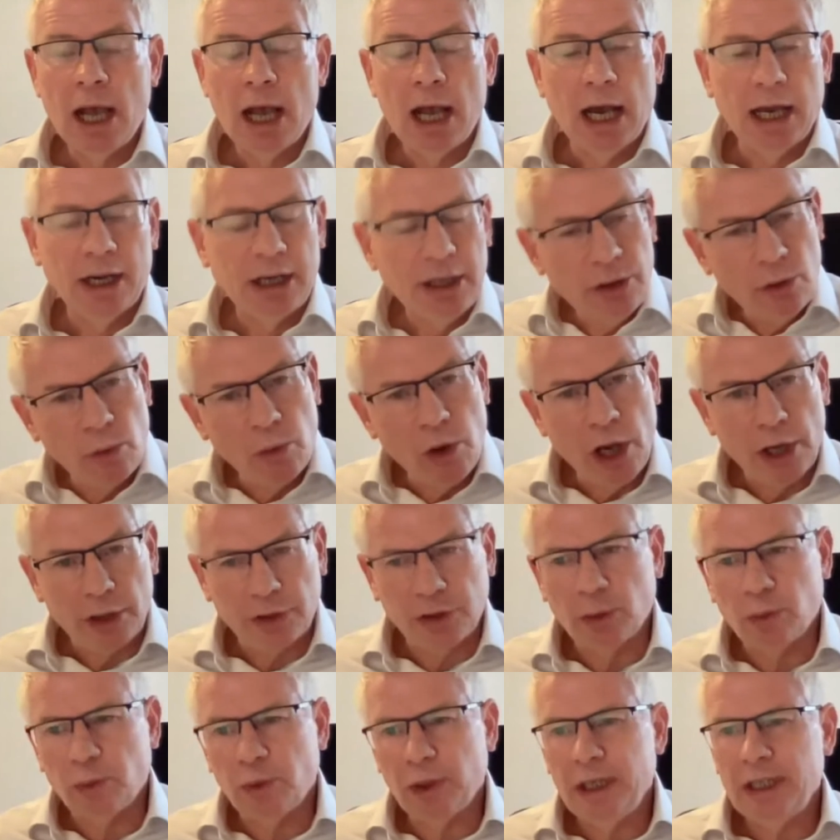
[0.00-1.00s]
in the
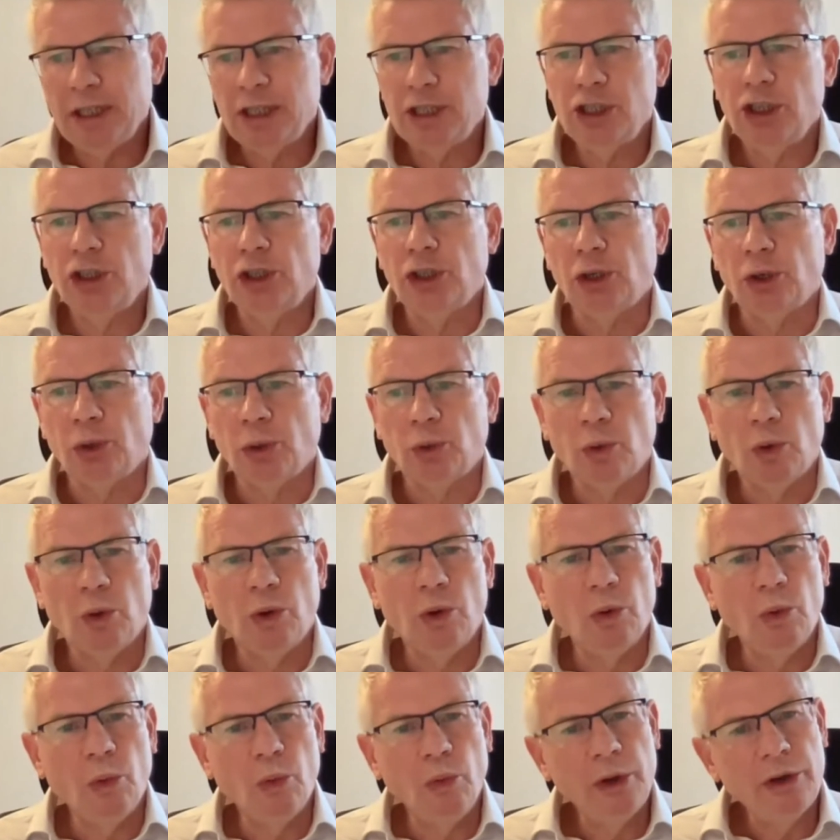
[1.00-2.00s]
work that we
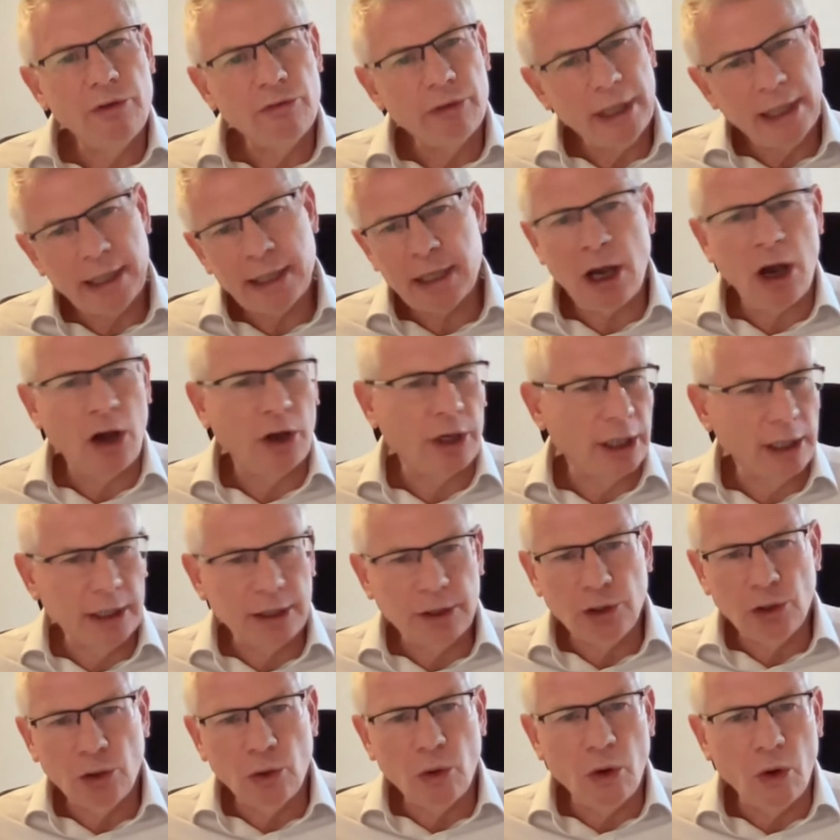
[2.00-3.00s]
do, we really can't
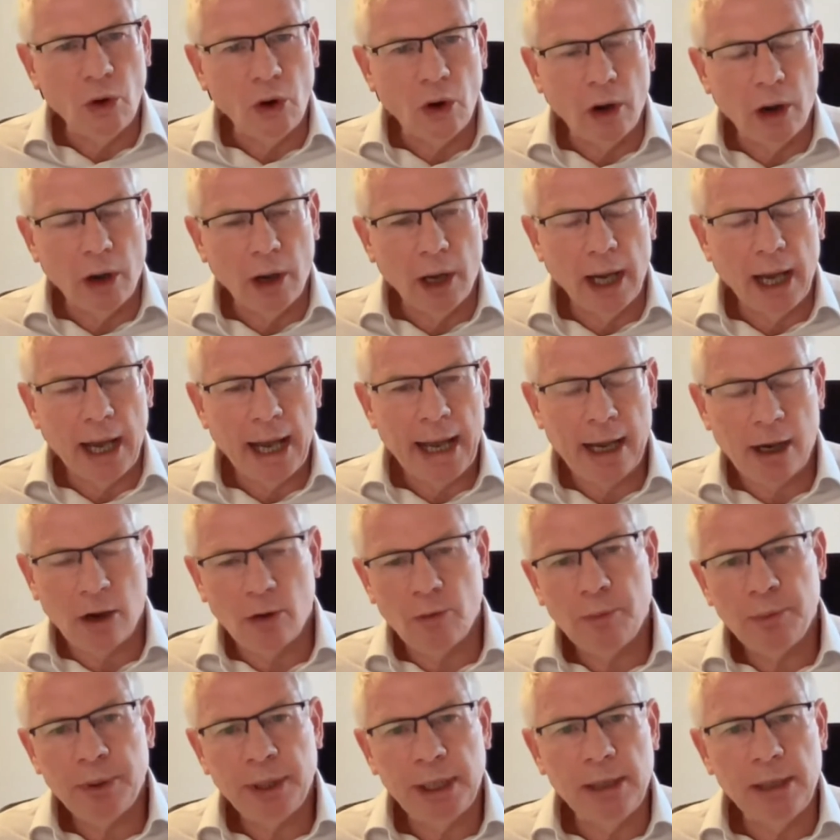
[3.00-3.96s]
ignore how